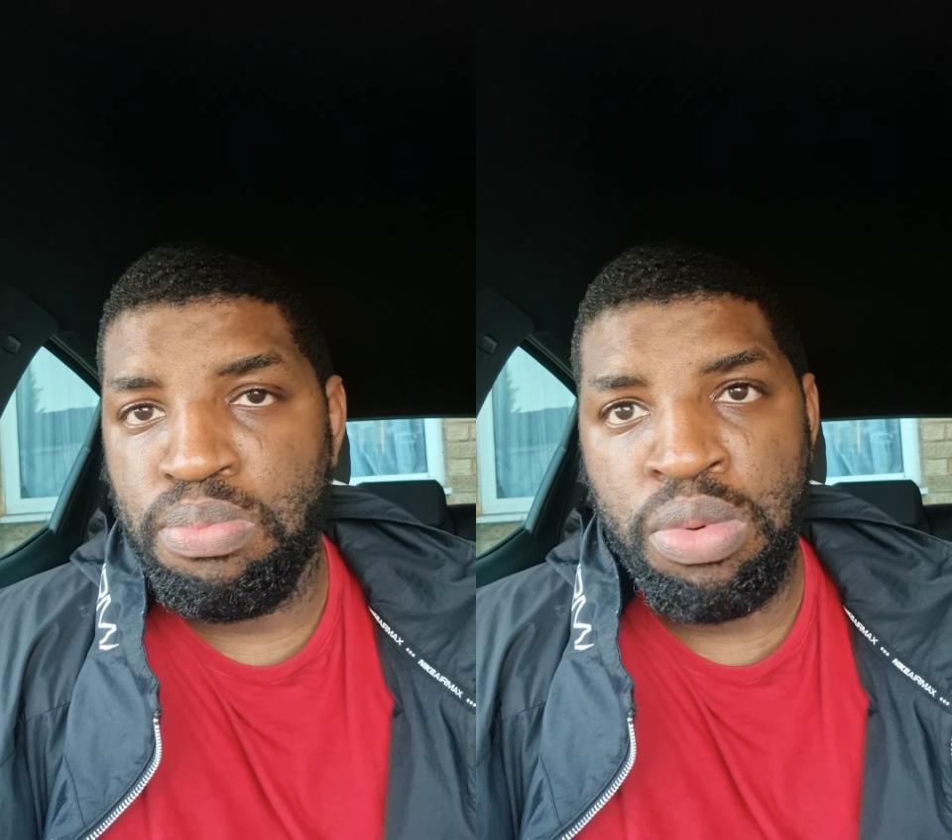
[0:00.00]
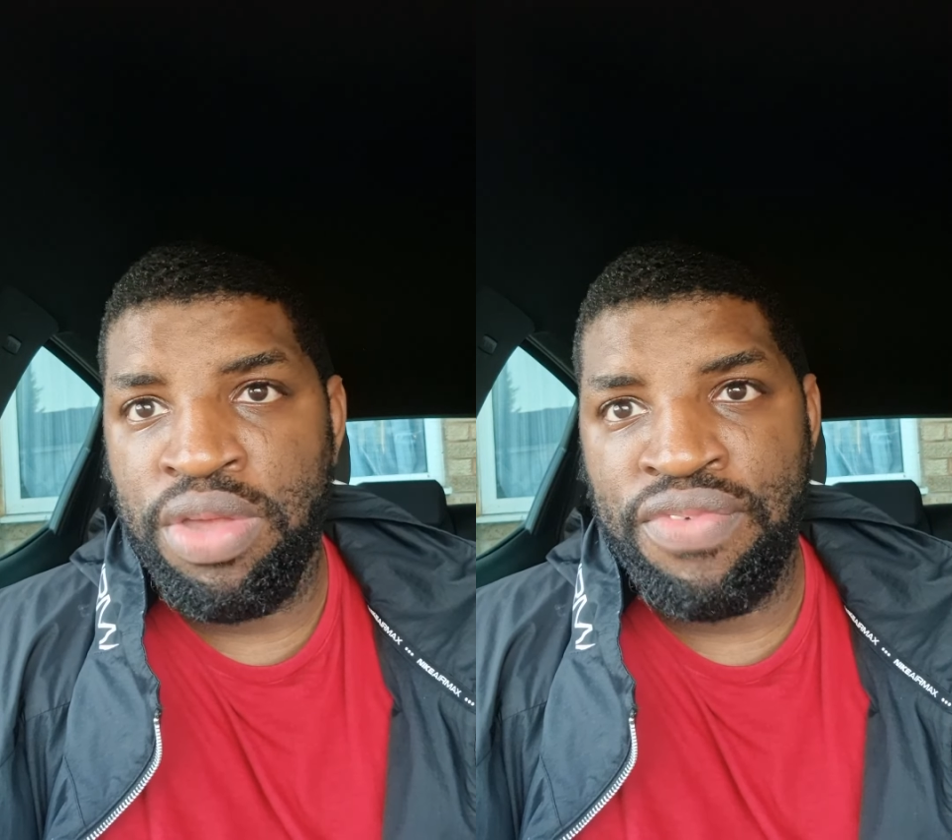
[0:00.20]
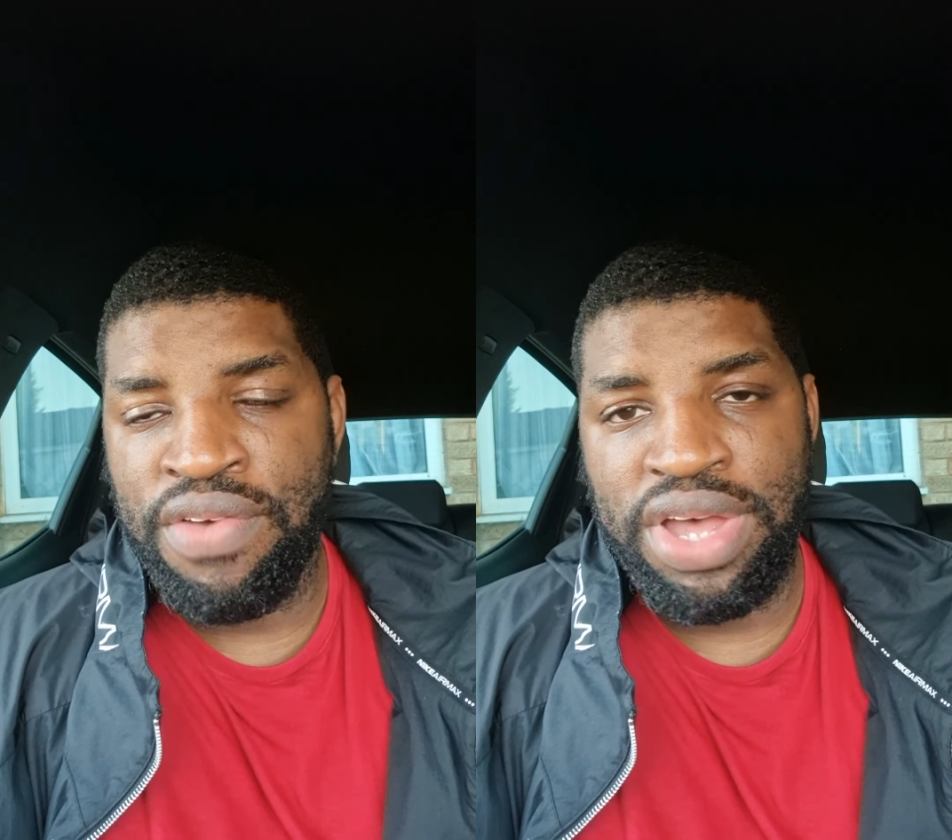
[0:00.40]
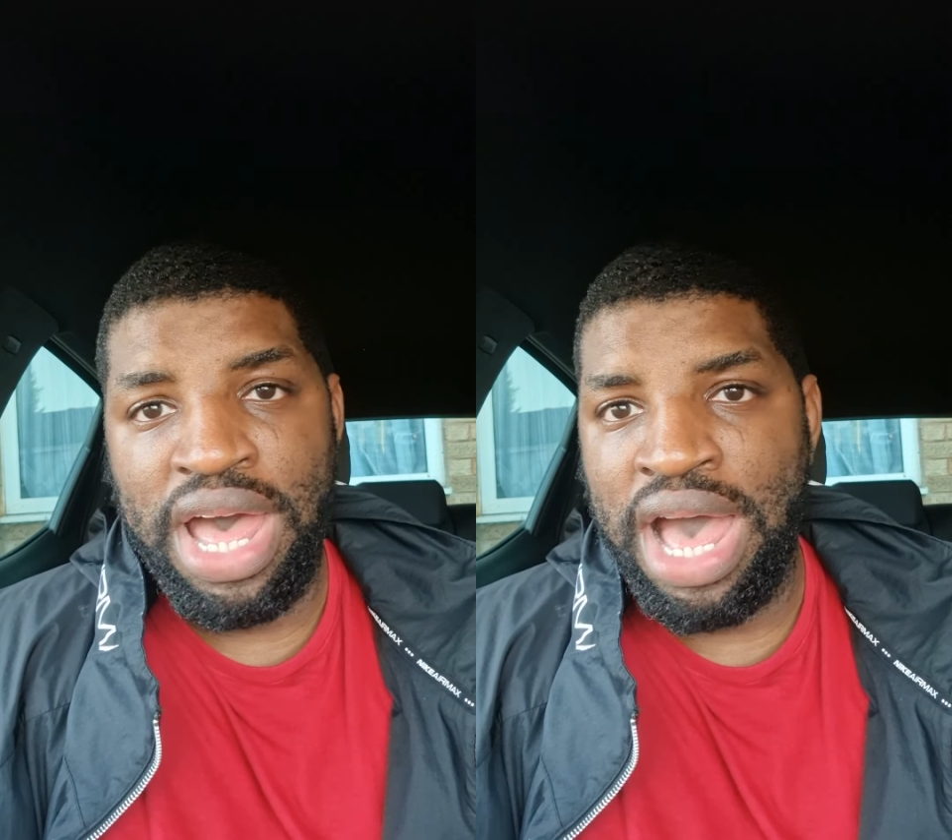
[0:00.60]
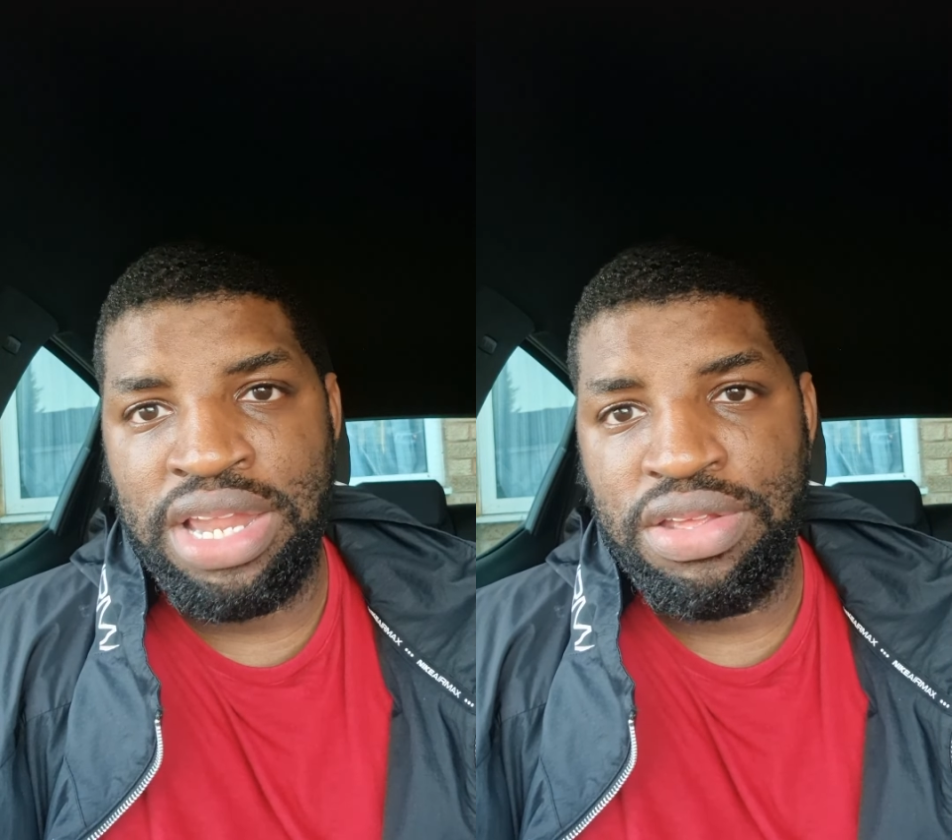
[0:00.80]
we've ever
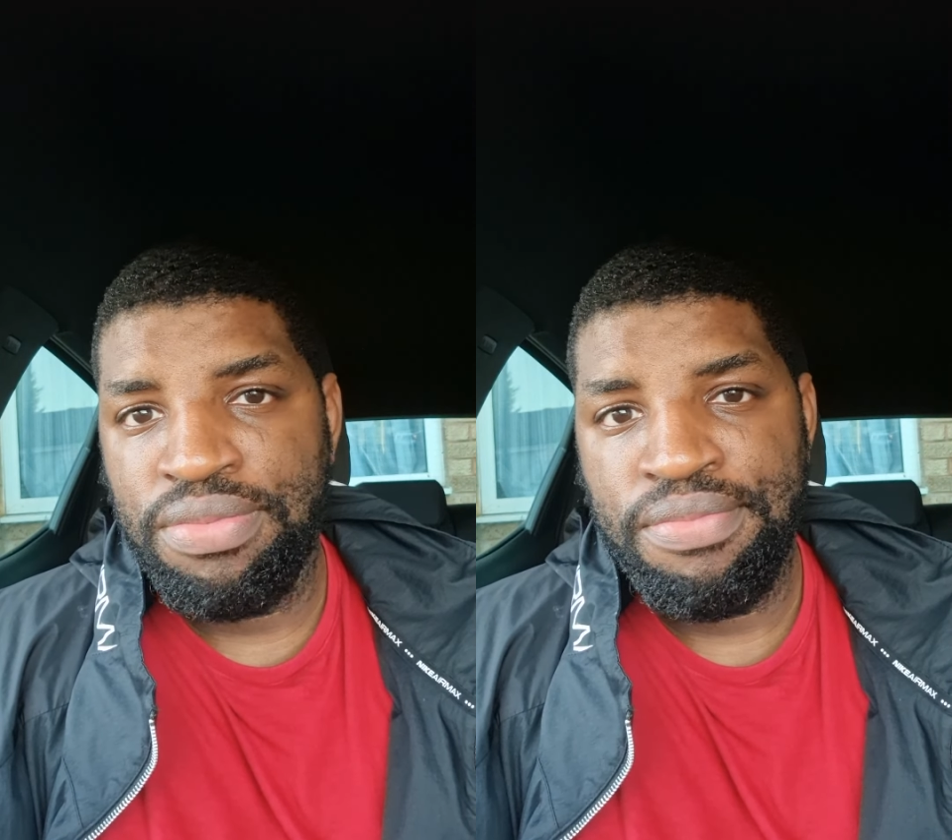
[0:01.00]
had,